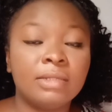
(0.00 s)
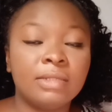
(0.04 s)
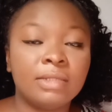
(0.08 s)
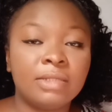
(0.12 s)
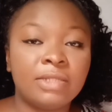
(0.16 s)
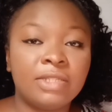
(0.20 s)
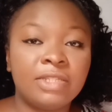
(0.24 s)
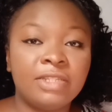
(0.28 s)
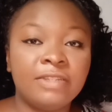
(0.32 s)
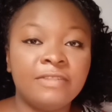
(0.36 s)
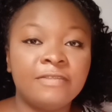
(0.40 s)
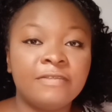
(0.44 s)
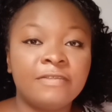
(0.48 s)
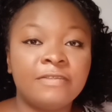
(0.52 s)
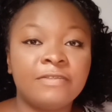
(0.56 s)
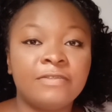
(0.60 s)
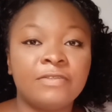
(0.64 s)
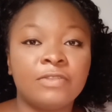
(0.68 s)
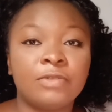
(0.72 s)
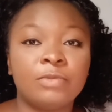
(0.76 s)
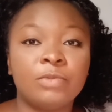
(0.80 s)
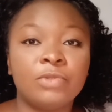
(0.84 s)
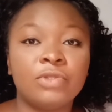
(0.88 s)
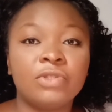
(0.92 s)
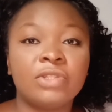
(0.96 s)
shift
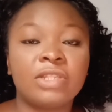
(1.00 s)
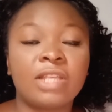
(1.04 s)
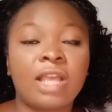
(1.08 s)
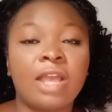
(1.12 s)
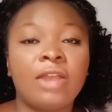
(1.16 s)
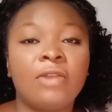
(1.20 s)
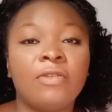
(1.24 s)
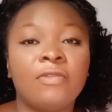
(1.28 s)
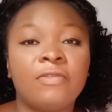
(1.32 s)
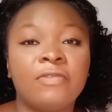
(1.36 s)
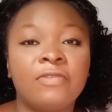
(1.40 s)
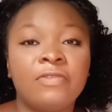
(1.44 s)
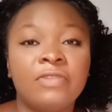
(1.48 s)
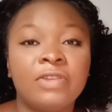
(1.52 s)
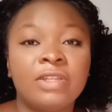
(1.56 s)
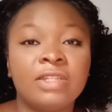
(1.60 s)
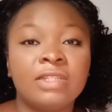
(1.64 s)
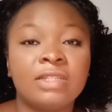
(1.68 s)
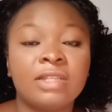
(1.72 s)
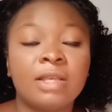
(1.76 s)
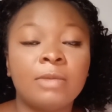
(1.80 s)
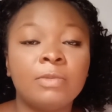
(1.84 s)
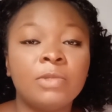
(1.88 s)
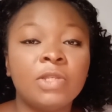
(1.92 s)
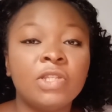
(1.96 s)
from those kind of
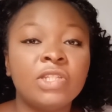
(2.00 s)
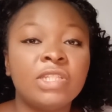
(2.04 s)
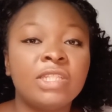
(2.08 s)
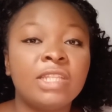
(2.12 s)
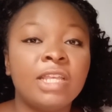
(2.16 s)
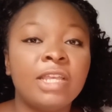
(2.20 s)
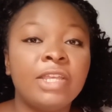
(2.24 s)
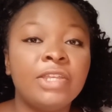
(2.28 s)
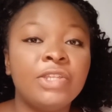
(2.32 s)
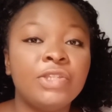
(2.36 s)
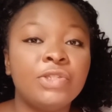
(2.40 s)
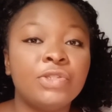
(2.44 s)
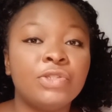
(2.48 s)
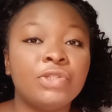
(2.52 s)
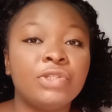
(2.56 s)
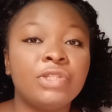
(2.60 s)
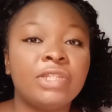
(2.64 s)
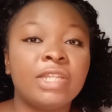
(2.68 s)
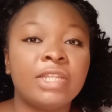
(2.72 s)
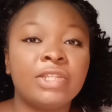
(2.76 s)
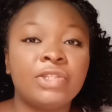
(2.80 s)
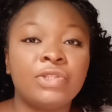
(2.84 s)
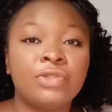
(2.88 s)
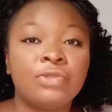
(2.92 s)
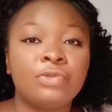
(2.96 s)
friends. I'm not saying
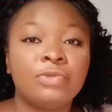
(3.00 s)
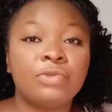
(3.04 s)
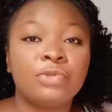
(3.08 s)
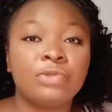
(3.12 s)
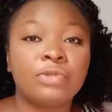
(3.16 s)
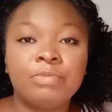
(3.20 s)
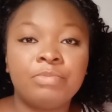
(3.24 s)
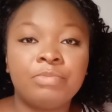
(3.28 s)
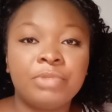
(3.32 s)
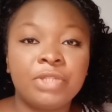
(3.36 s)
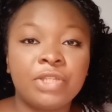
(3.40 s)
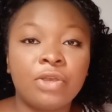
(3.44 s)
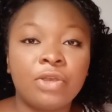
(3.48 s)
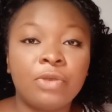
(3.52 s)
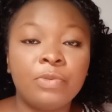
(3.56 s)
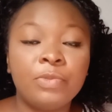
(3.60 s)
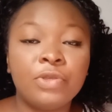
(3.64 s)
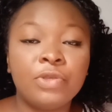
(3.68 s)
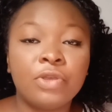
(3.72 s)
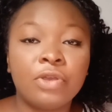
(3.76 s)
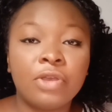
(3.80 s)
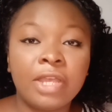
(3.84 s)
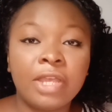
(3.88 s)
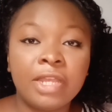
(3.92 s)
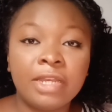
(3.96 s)
they should become
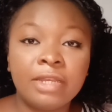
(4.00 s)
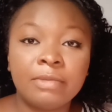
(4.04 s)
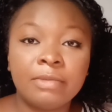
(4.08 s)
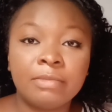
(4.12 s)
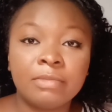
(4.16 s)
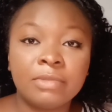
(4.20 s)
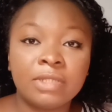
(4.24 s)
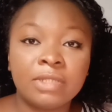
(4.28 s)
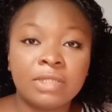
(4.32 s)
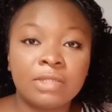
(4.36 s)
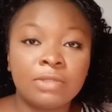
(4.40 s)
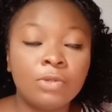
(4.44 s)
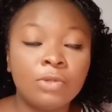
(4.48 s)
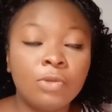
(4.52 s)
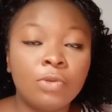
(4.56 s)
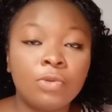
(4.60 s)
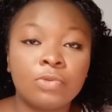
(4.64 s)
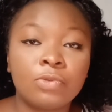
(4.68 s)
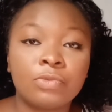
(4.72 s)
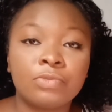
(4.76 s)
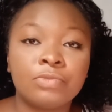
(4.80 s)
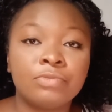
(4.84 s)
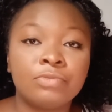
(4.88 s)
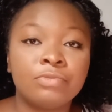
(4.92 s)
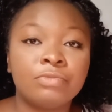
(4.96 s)
your enemies,
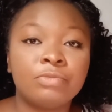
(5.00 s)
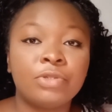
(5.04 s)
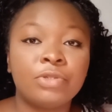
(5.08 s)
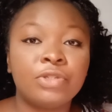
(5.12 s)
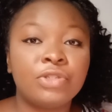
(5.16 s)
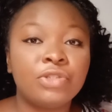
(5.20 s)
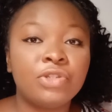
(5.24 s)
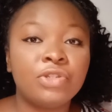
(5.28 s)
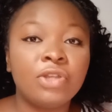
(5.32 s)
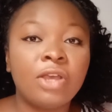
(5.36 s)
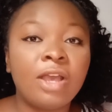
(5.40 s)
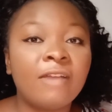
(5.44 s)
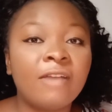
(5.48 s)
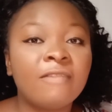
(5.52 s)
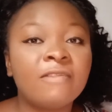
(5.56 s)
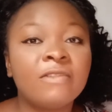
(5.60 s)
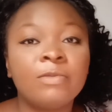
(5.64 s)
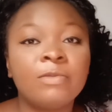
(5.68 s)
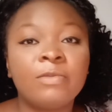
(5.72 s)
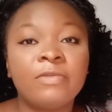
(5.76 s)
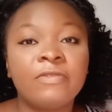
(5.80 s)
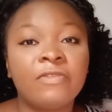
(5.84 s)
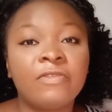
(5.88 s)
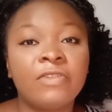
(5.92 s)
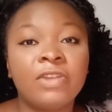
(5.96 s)
no, but you don't have to
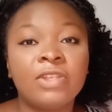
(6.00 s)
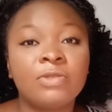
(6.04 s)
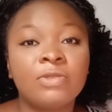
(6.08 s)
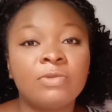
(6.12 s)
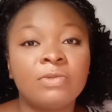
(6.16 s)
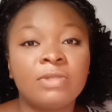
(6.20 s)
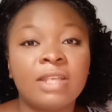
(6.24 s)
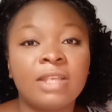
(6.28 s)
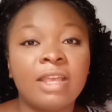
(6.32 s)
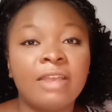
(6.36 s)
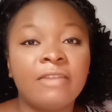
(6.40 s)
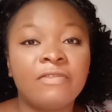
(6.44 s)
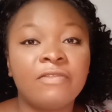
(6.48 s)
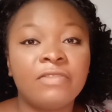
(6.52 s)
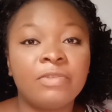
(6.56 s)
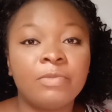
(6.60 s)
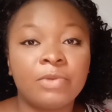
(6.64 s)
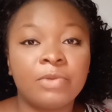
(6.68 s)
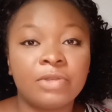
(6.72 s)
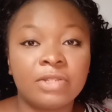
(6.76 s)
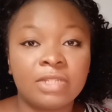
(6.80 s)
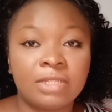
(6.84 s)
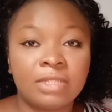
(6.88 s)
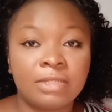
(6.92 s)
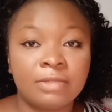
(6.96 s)
be friends with
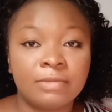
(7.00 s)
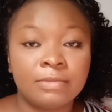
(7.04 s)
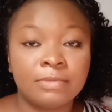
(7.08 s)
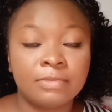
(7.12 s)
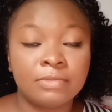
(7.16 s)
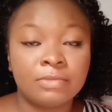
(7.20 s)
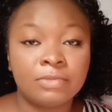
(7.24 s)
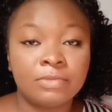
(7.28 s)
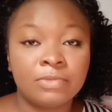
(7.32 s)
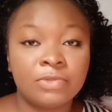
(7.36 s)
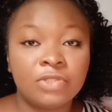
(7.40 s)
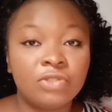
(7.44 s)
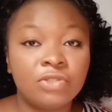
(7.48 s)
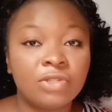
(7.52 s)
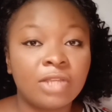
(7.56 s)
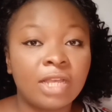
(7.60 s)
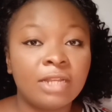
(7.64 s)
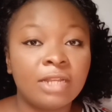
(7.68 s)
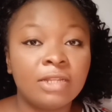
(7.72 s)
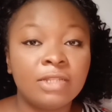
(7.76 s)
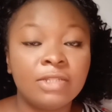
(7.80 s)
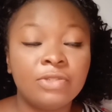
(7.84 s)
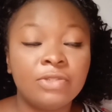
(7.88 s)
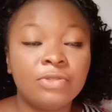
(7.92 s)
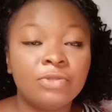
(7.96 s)
everybody.
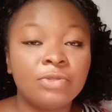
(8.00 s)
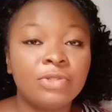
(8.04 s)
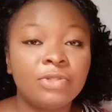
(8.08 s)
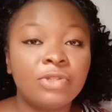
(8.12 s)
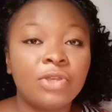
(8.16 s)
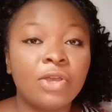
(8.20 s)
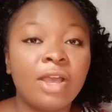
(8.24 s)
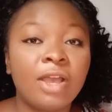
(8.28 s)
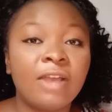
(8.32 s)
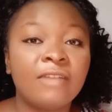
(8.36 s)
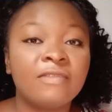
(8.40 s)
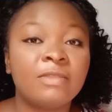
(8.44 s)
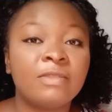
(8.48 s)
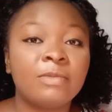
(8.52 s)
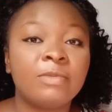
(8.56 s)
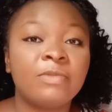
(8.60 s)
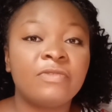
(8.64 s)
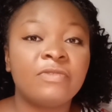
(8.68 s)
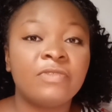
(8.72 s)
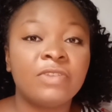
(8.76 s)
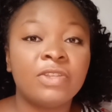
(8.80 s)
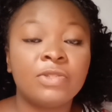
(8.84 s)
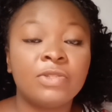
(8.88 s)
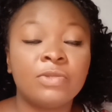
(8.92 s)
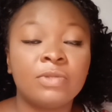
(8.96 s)
You don't have to be
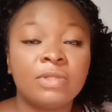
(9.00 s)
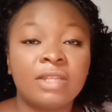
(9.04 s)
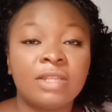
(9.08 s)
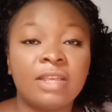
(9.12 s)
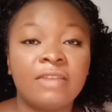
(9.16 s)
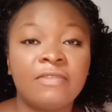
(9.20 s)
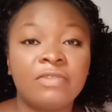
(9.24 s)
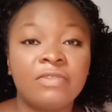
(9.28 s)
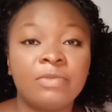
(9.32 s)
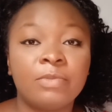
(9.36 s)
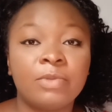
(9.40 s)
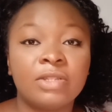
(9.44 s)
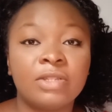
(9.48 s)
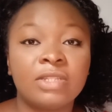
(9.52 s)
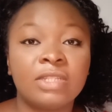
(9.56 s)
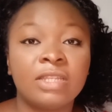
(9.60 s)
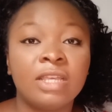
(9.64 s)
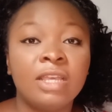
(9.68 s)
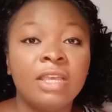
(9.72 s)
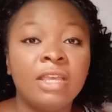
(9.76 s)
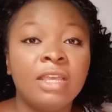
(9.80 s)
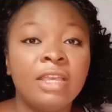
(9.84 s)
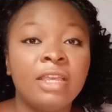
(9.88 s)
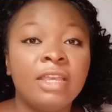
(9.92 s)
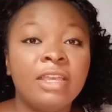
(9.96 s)
friends with everybody.
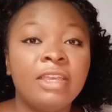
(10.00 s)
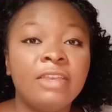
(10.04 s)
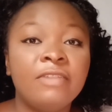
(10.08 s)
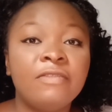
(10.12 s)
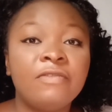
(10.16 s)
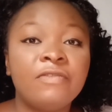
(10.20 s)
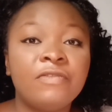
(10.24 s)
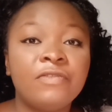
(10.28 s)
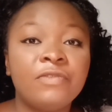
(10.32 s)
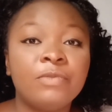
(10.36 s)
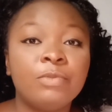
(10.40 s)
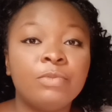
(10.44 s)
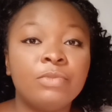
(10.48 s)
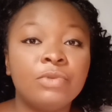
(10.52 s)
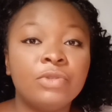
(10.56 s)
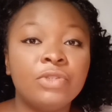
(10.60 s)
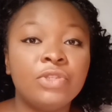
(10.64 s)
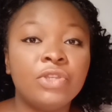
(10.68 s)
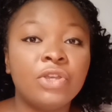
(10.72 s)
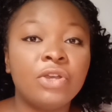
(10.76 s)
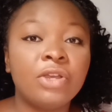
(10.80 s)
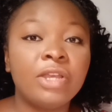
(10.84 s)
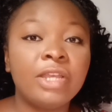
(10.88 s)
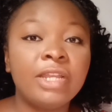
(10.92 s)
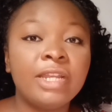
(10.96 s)
If
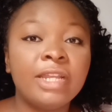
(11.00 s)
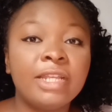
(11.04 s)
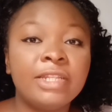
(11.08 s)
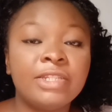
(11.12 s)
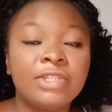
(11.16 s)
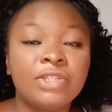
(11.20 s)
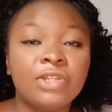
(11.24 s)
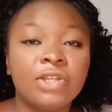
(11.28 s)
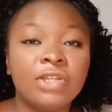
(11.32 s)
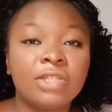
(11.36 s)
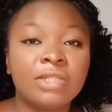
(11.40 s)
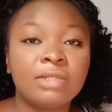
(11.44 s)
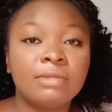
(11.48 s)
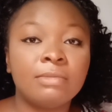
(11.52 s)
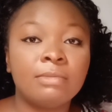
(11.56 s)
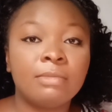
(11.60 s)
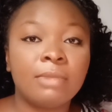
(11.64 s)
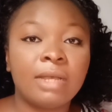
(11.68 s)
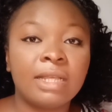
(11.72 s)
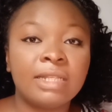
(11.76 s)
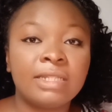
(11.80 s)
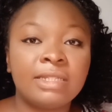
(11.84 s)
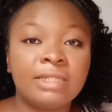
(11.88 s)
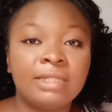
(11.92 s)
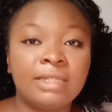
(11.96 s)
your energy doesn't
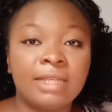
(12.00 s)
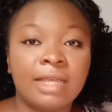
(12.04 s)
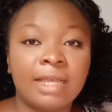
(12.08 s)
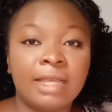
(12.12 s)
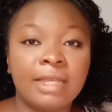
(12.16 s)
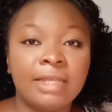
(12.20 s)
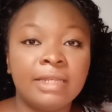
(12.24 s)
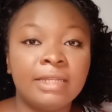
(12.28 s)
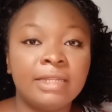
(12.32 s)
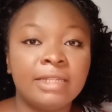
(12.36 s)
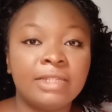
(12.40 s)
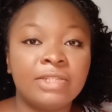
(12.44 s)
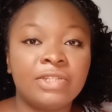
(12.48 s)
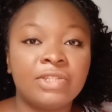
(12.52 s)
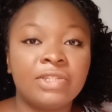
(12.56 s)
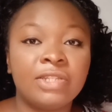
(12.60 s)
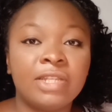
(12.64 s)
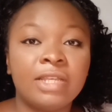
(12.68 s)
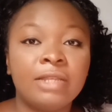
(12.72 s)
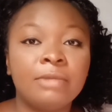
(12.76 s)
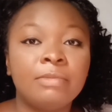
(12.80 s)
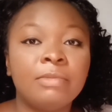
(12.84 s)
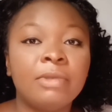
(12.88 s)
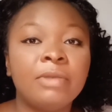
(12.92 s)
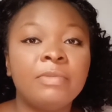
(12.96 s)
match their energy,
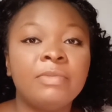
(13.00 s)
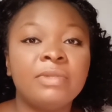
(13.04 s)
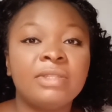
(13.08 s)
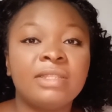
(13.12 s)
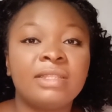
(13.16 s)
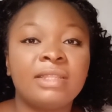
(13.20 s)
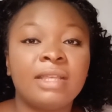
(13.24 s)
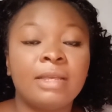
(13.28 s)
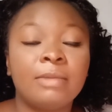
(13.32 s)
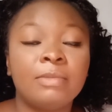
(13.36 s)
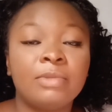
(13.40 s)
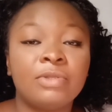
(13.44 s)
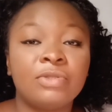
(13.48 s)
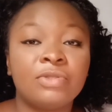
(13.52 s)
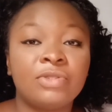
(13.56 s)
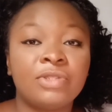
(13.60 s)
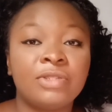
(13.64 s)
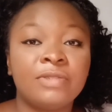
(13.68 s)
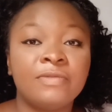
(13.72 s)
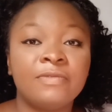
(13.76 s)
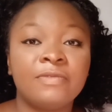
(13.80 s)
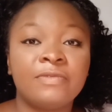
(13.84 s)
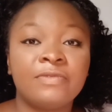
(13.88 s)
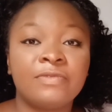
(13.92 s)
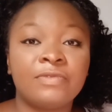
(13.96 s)
then maybe it's time to
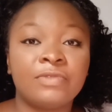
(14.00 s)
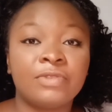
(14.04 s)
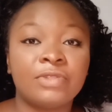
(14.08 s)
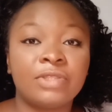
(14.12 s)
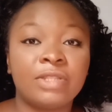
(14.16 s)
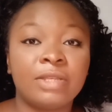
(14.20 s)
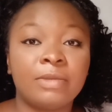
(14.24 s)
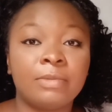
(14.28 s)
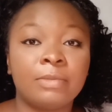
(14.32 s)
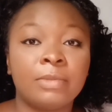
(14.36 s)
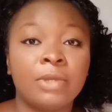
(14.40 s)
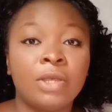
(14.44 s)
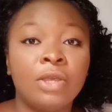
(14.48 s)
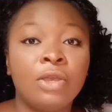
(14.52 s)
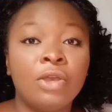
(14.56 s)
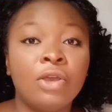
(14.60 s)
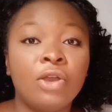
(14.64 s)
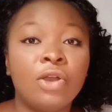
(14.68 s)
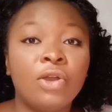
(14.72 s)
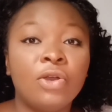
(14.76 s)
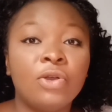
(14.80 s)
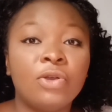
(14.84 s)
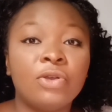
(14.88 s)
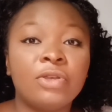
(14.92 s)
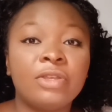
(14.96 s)
shift for them.
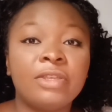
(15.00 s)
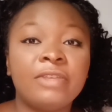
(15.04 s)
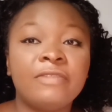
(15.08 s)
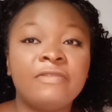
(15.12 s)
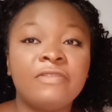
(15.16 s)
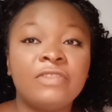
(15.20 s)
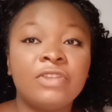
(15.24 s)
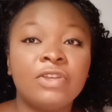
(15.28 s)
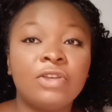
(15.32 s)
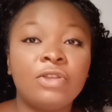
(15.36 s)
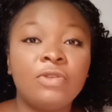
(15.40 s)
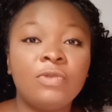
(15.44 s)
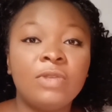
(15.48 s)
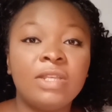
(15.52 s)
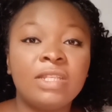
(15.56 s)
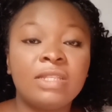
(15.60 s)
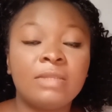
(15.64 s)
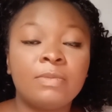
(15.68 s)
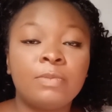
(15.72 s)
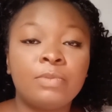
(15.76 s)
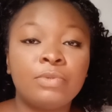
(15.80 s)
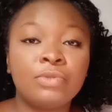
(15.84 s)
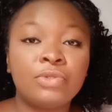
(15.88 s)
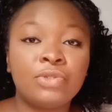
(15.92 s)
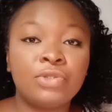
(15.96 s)
Or if they always
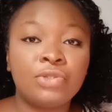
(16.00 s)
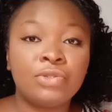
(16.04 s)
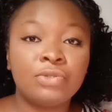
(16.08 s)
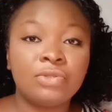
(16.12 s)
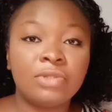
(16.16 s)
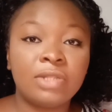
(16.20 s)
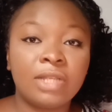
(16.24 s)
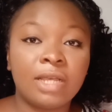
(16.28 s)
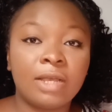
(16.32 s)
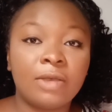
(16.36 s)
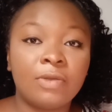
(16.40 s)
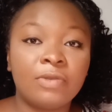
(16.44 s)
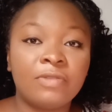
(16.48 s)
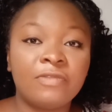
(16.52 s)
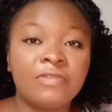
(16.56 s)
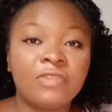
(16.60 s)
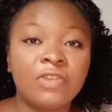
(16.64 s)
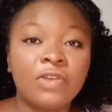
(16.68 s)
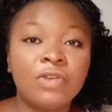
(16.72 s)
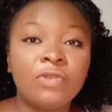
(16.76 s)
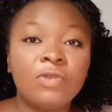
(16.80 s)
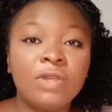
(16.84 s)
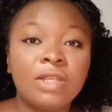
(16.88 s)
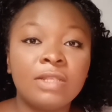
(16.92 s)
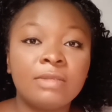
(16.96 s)
put you down, if they
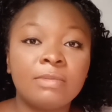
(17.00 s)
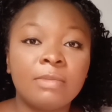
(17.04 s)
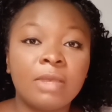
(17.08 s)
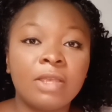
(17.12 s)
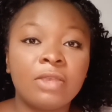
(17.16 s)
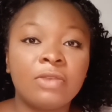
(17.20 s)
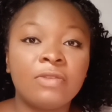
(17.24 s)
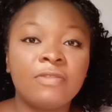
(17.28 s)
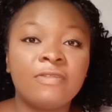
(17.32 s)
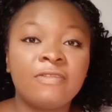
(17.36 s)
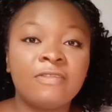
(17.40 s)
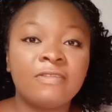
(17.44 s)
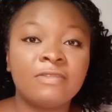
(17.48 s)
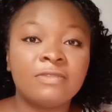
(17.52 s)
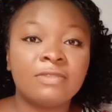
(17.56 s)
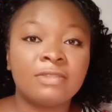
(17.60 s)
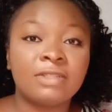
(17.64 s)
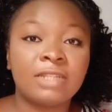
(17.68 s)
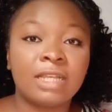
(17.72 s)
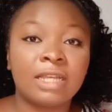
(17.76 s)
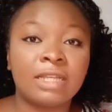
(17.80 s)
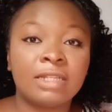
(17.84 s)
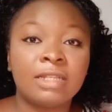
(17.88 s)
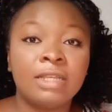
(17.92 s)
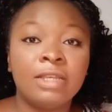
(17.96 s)
always make you feel
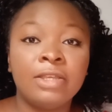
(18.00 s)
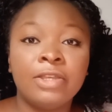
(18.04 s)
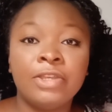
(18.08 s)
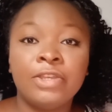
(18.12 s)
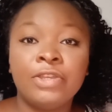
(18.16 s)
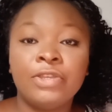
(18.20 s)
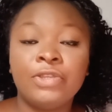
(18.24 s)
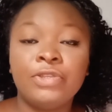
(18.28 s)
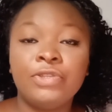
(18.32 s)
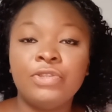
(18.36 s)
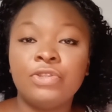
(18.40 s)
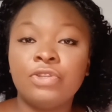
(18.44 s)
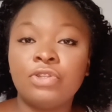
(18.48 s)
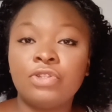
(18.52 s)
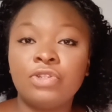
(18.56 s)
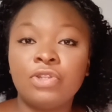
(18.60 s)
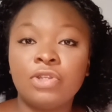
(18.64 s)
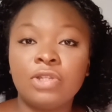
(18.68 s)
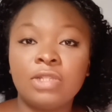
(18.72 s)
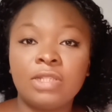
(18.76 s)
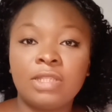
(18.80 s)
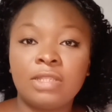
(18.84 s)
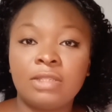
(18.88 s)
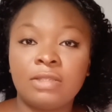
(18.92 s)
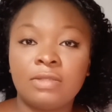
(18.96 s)
that you're
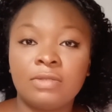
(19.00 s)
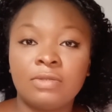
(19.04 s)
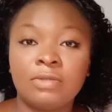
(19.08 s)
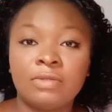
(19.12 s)
not,